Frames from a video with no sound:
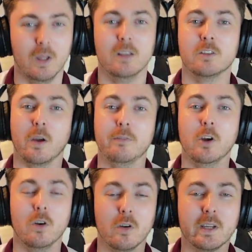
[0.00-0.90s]
So if
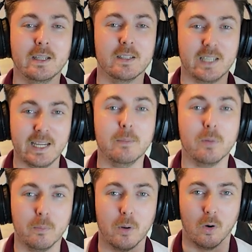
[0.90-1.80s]
you're looking to keep the
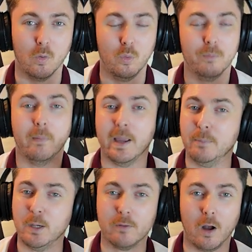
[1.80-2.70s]
ball, maybe
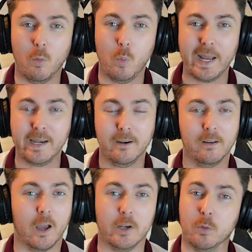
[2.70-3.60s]
you've got a win,
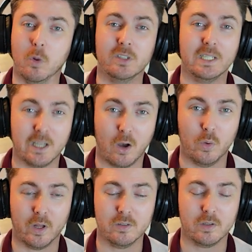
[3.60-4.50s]
and you're wanting to hold
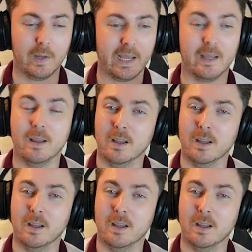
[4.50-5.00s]
on to it,